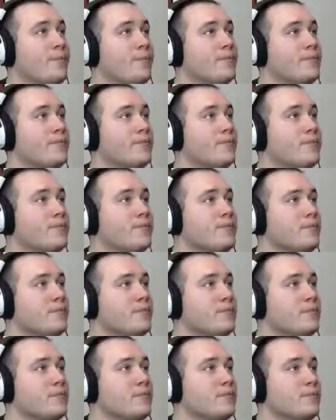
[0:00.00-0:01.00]

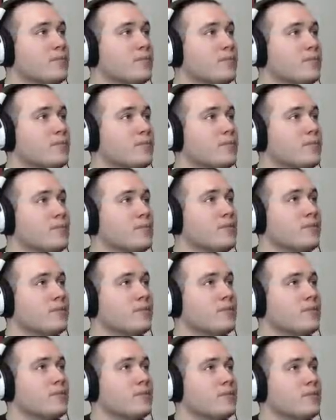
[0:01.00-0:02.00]

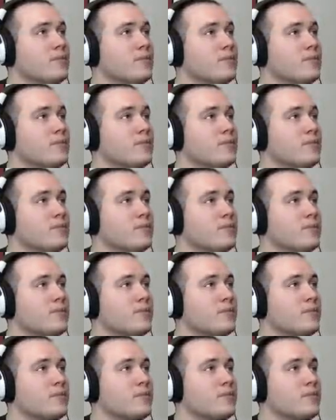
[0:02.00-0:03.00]

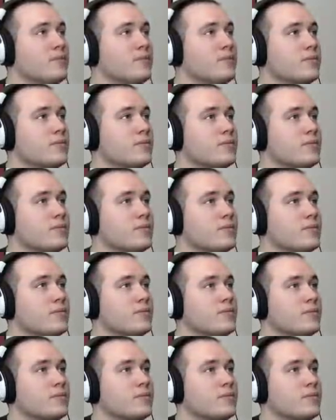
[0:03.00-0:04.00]

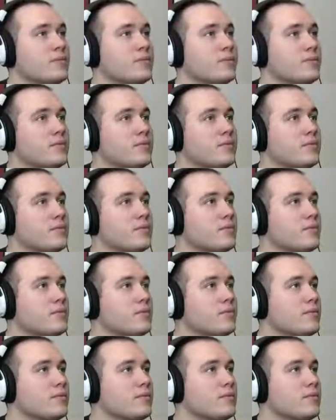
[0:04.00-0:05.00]

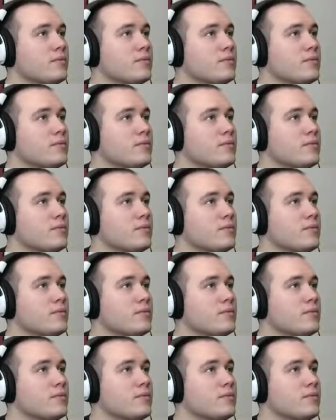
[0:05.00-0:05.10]
(silence)